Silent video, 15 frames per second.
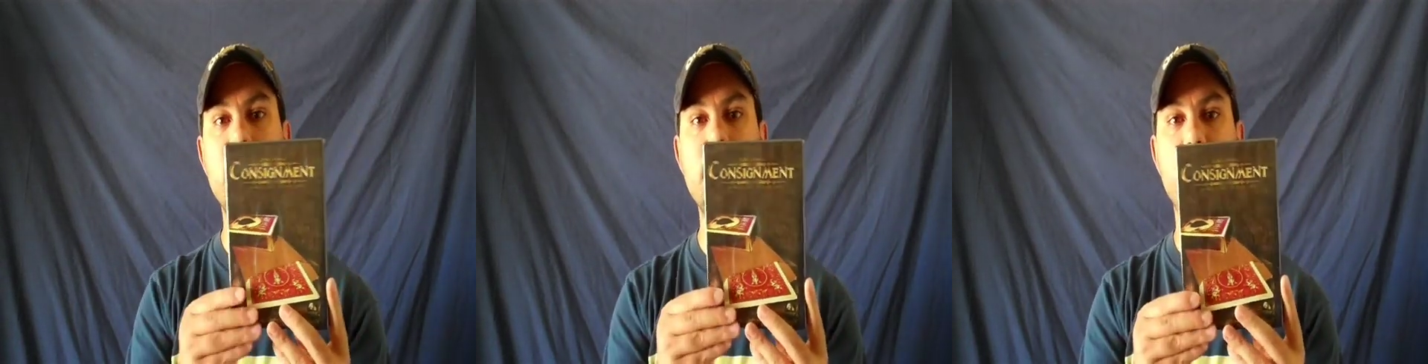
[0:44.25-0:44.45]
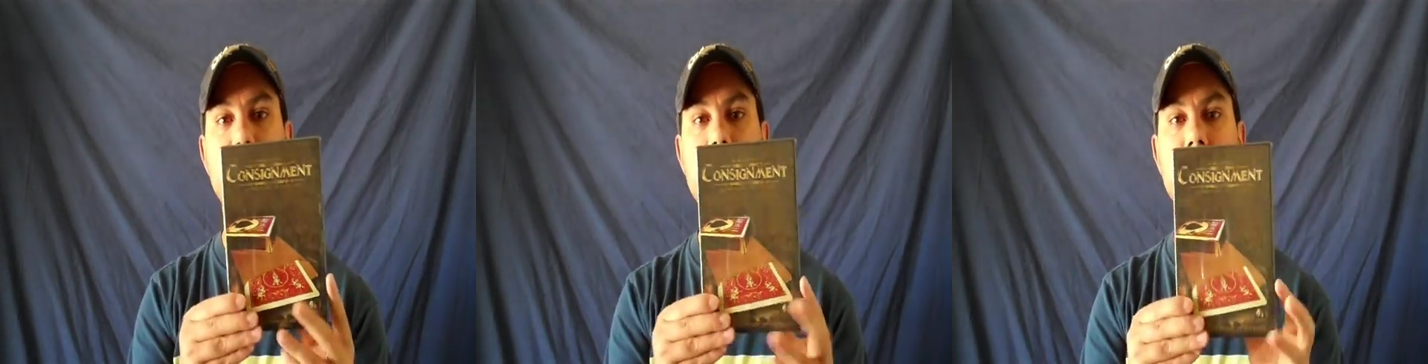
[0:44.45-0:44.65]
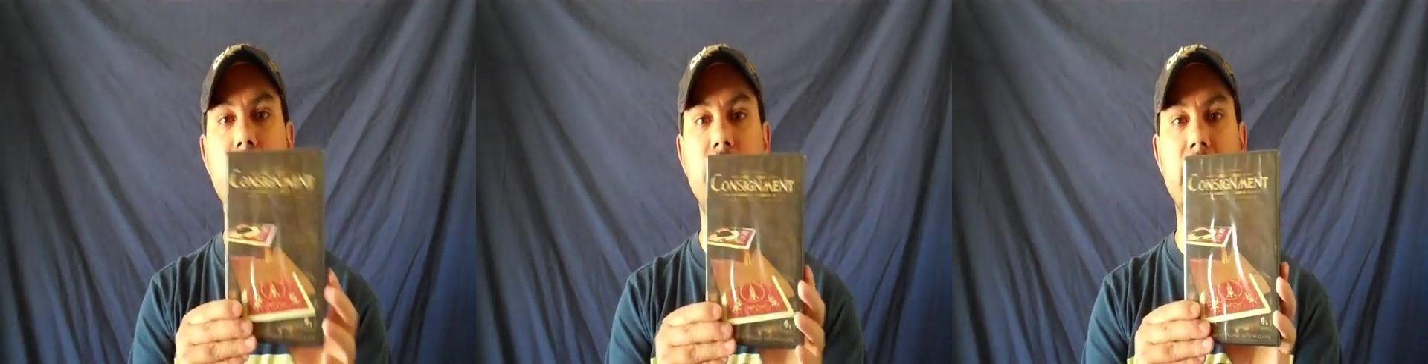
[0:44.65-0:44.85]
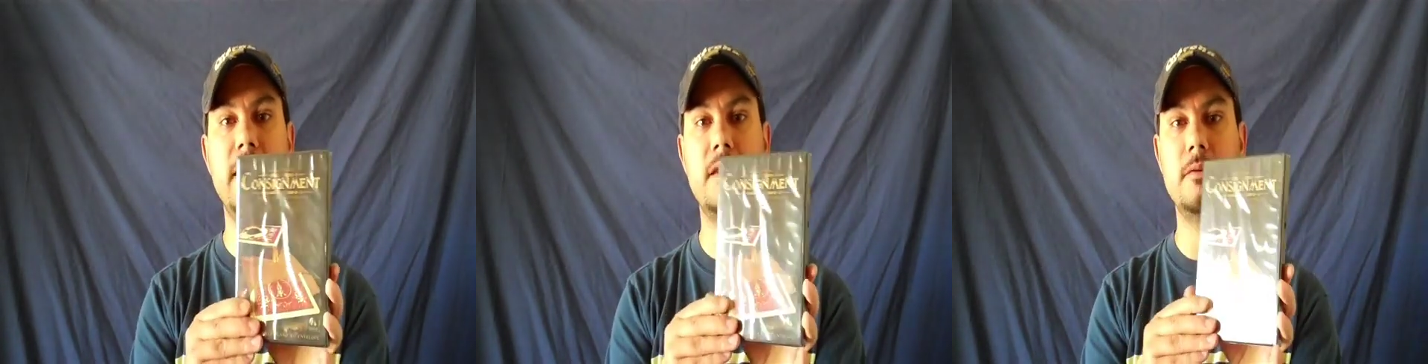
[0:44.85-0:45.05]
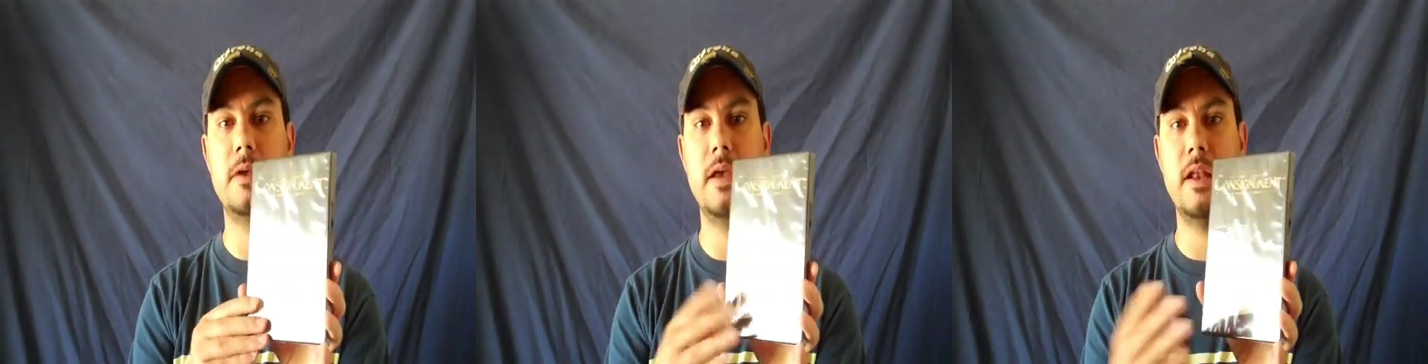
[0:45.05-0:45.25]
really
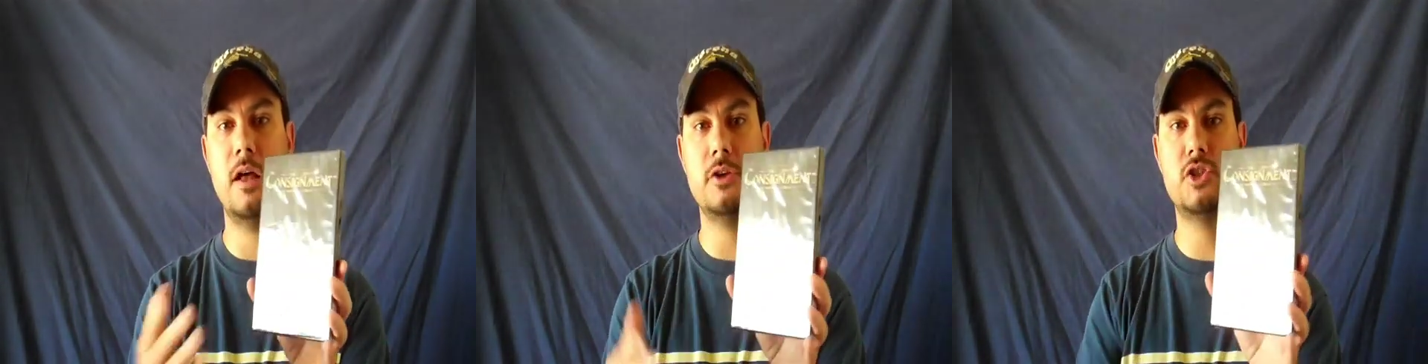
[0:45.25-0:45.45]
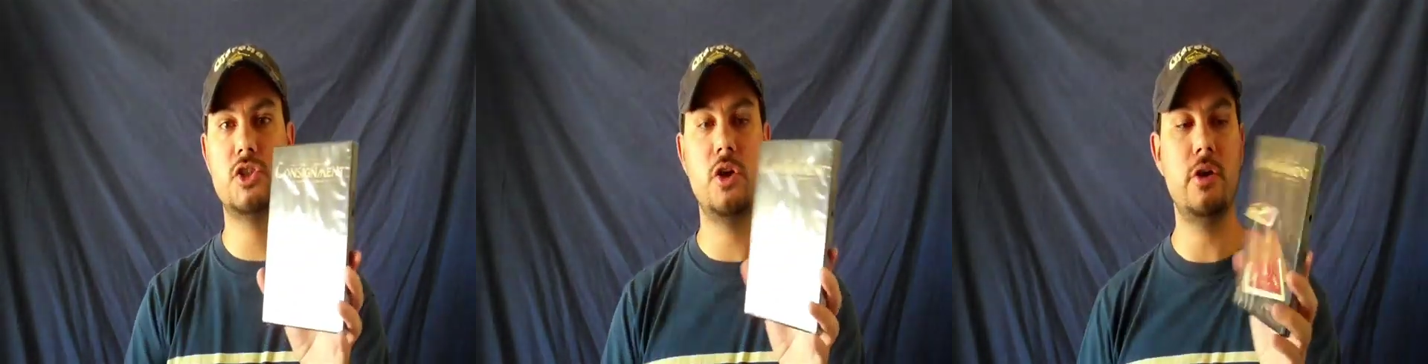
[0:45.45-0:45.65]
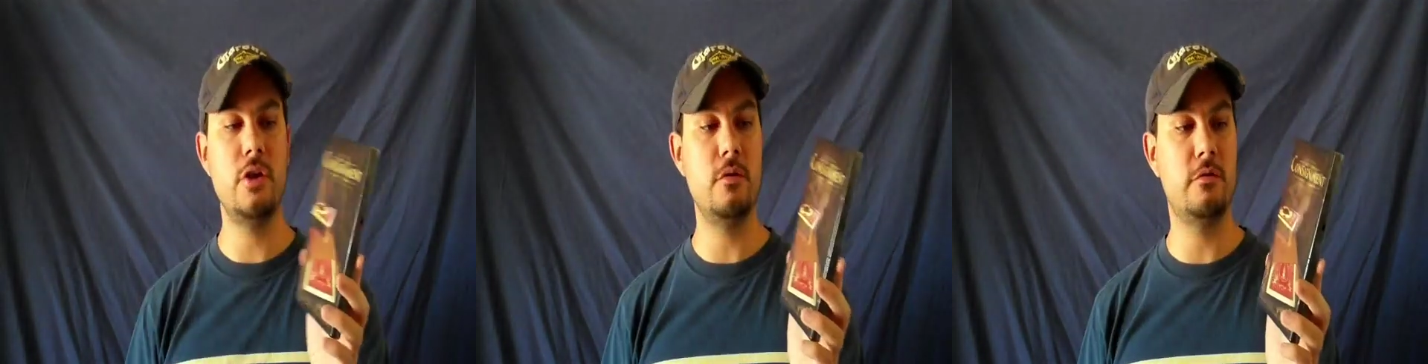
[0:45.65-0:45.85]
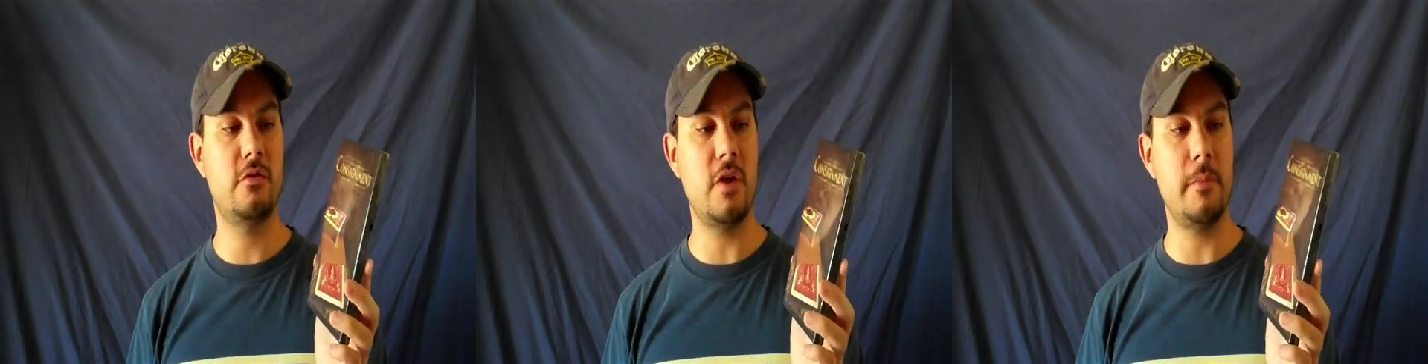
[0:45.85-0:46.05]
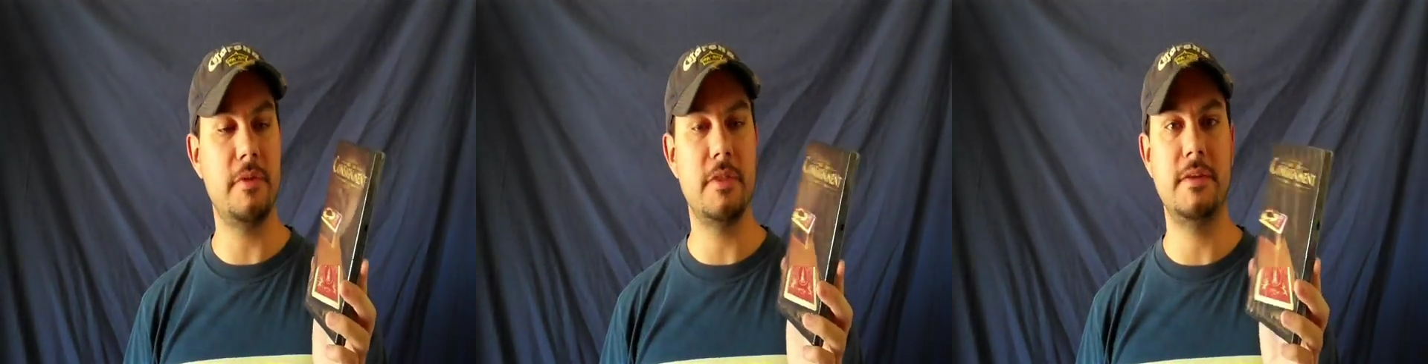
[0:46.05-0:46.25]
briefly, and, and I'll show you
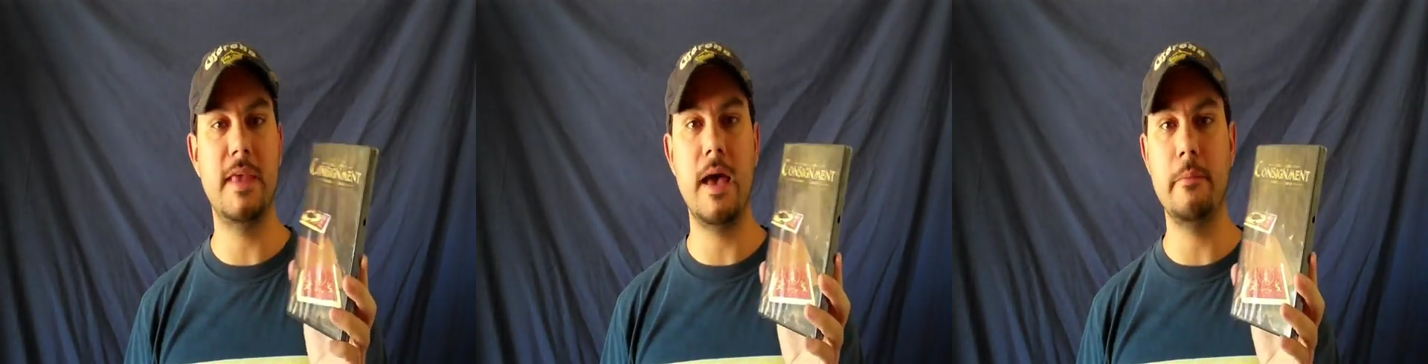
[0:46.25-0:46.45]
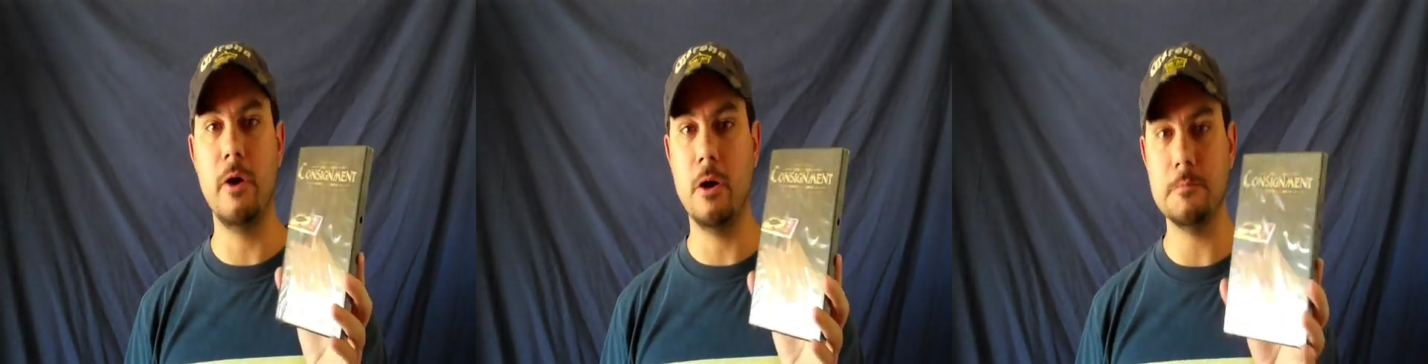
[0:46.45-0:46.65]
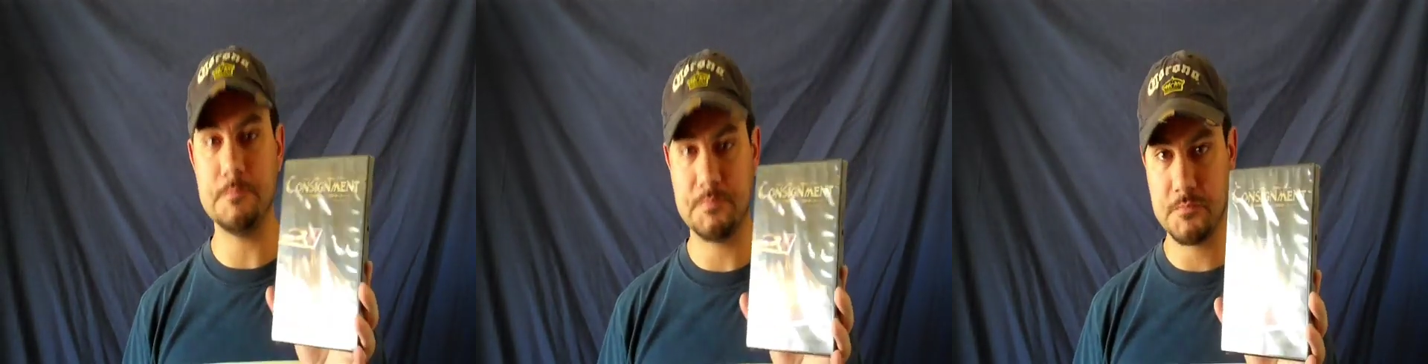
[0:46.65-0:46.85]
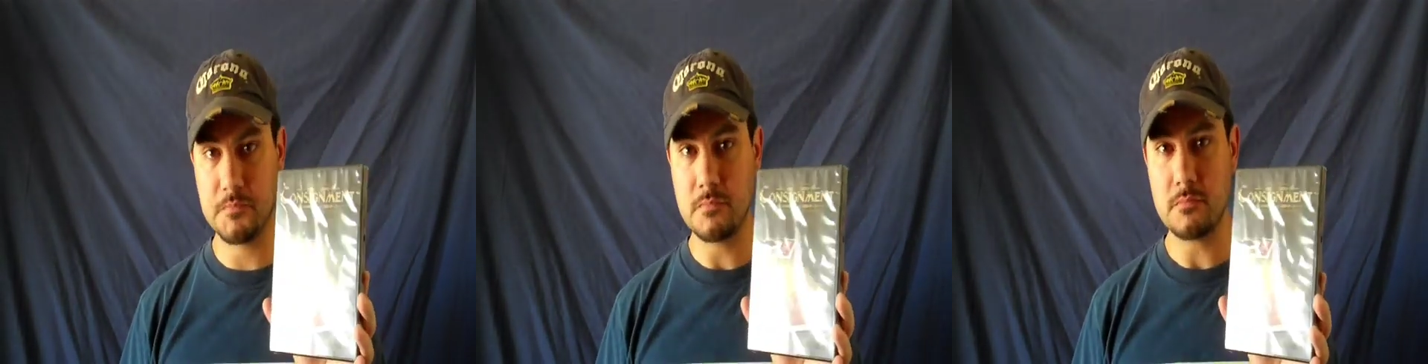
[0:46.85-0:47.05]
some of the demo.